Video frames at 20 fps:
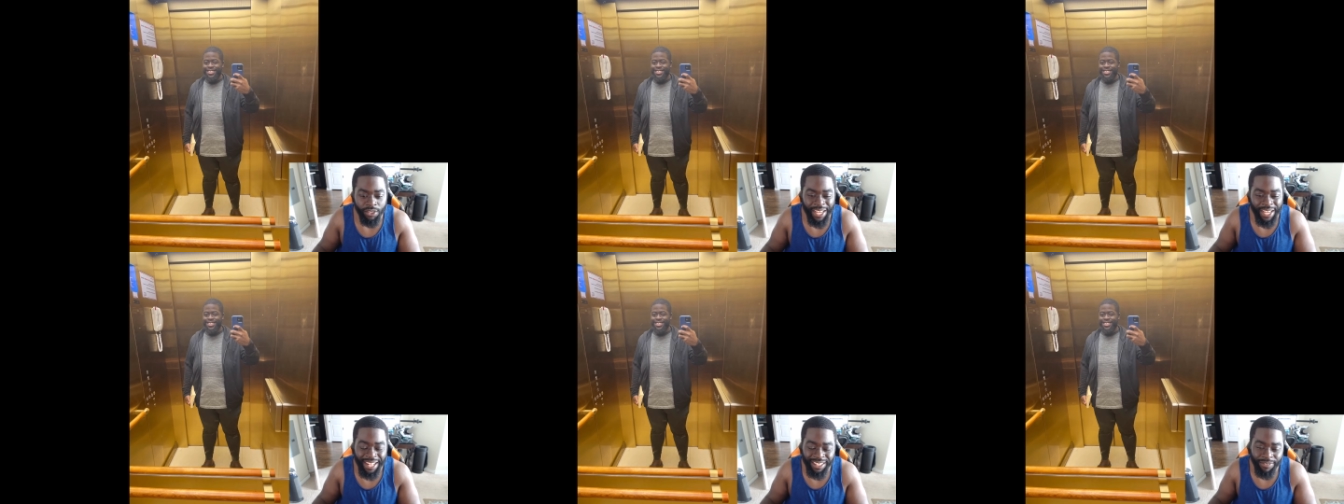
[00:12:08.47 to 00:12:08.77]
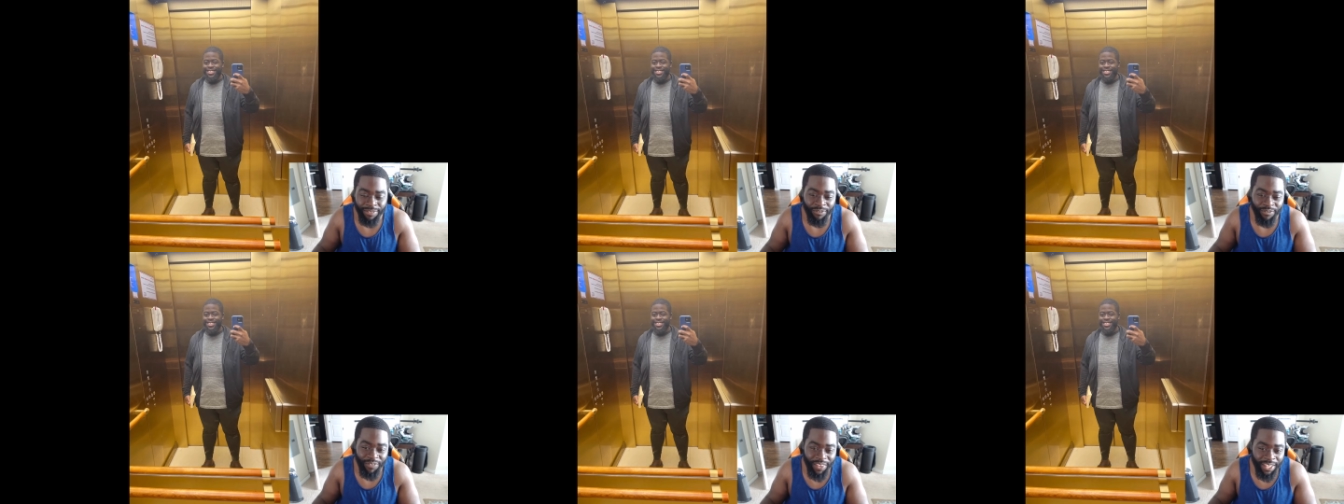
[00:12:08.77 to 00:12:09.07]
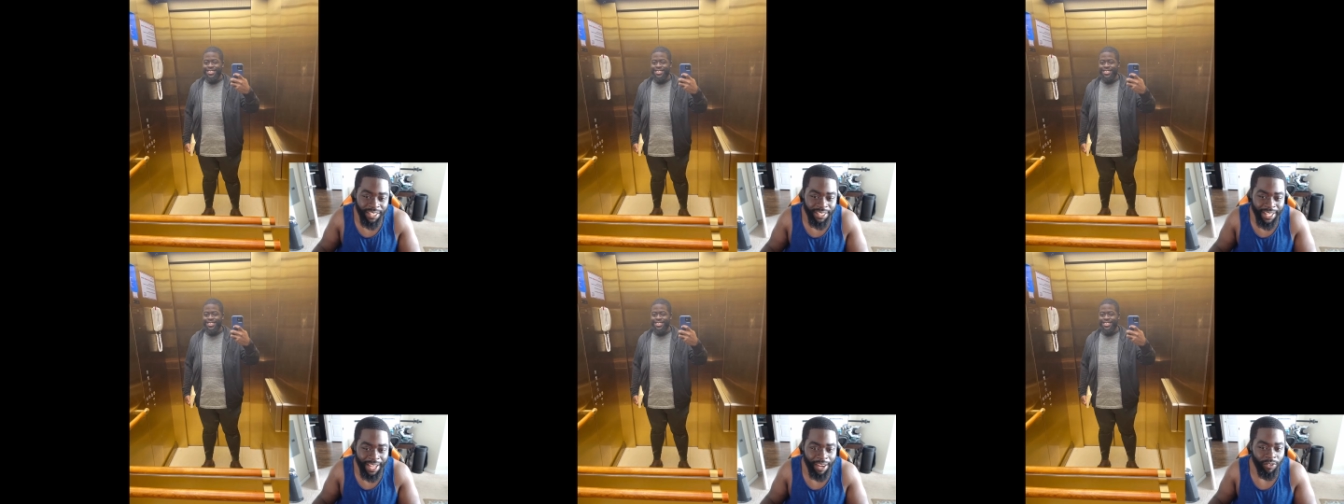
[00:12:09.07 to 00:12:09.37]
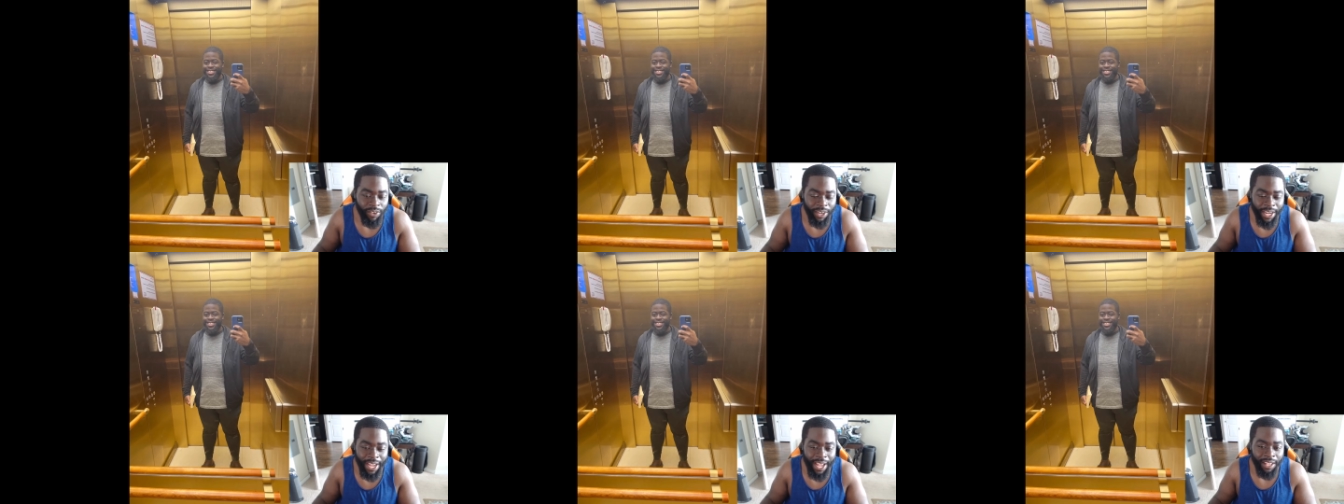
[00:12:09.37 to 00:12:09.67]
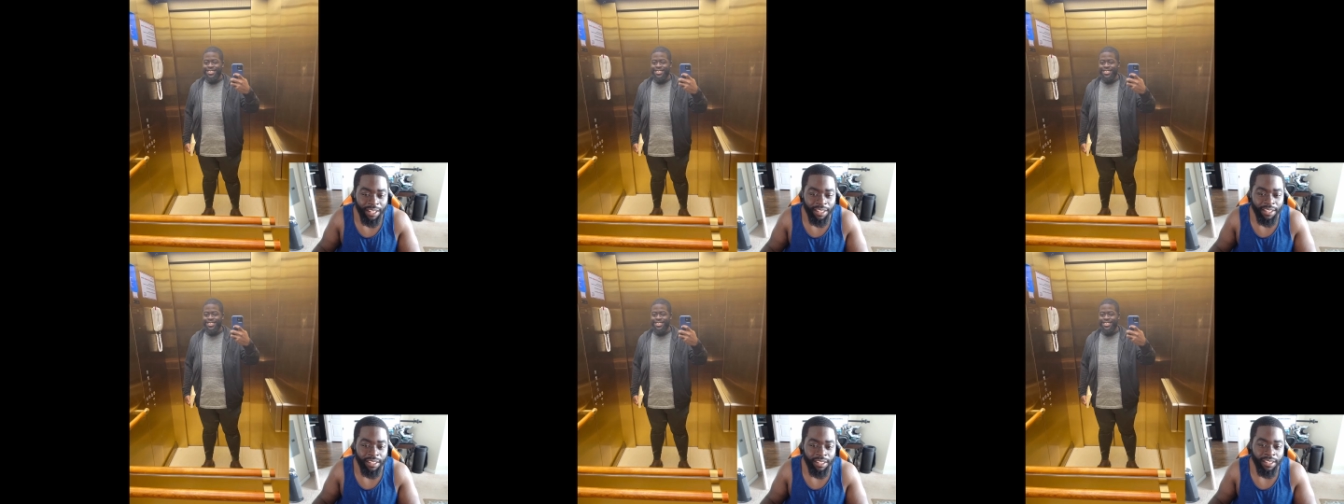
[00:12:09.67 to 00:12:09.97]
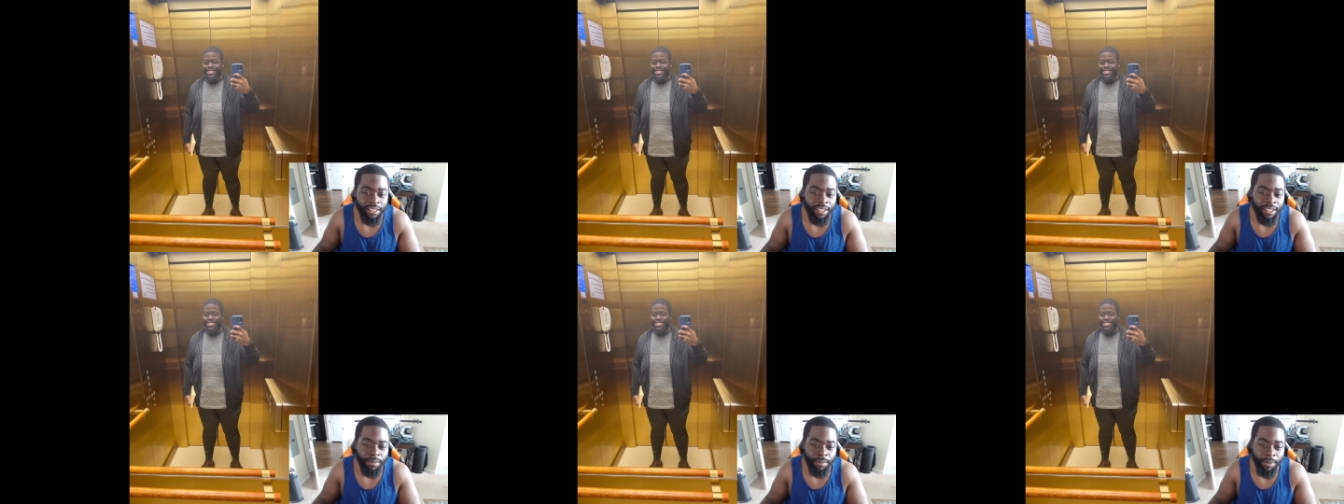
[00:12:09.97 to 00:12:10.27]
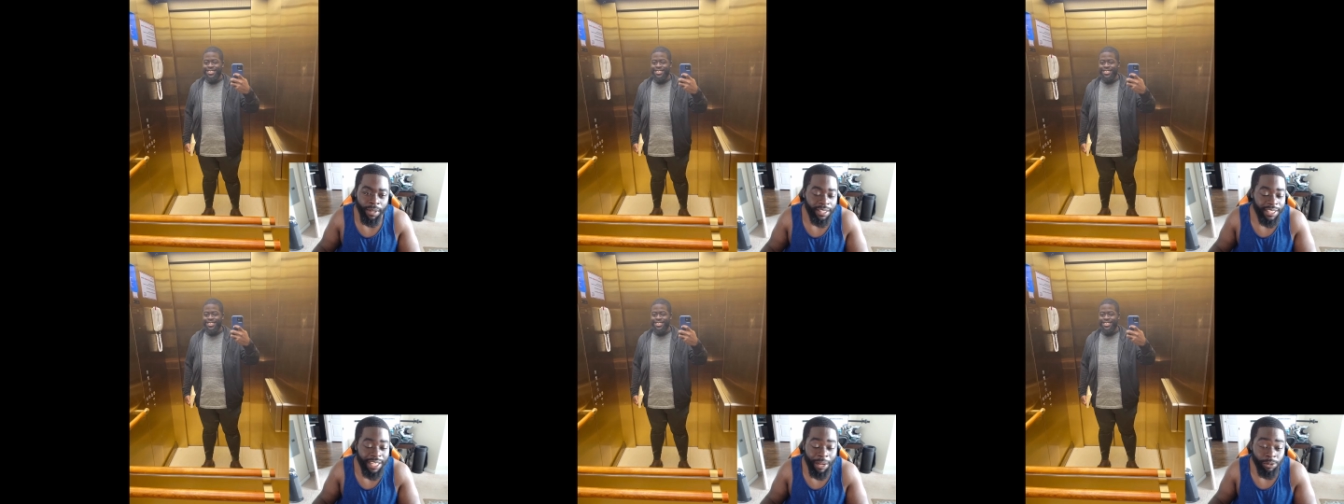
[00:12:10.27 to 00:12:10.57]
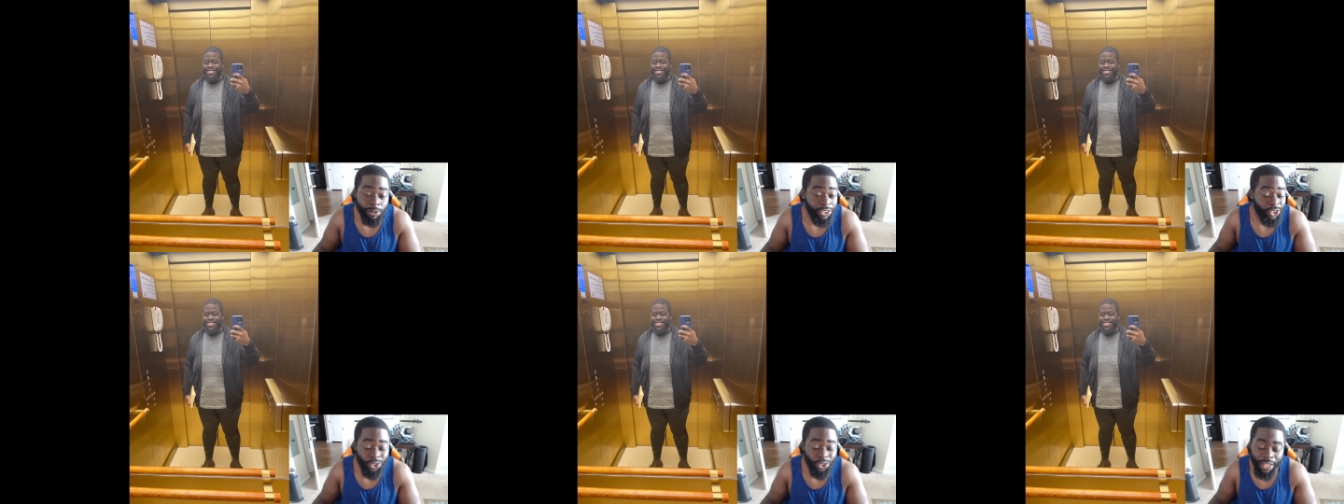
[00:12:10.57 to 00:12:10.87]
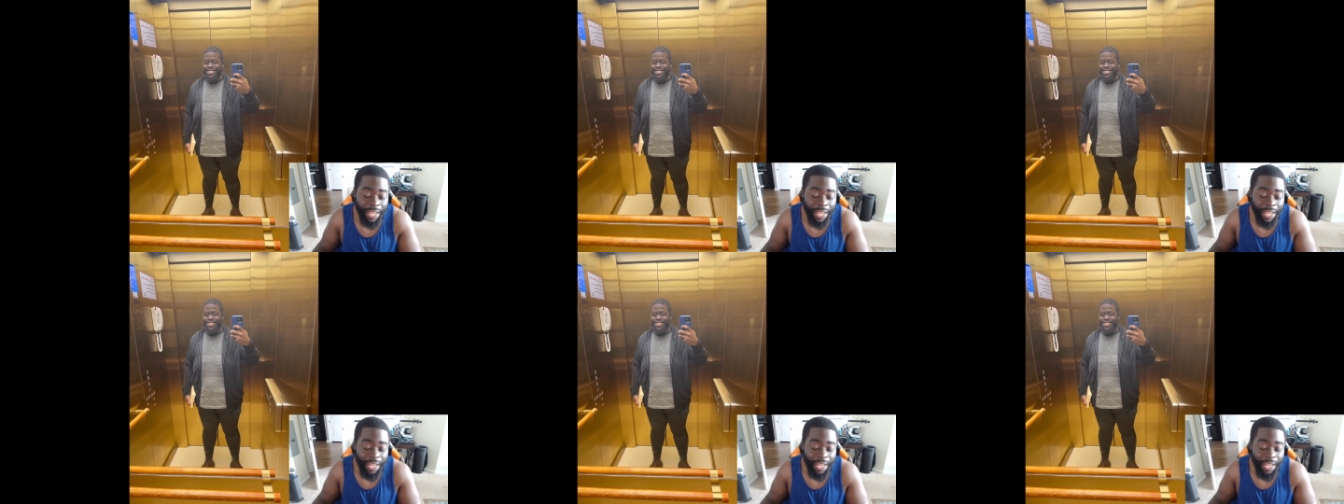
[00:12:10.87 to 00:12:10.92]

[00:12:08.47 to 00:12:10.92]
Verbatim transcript: I had to face that reality because I was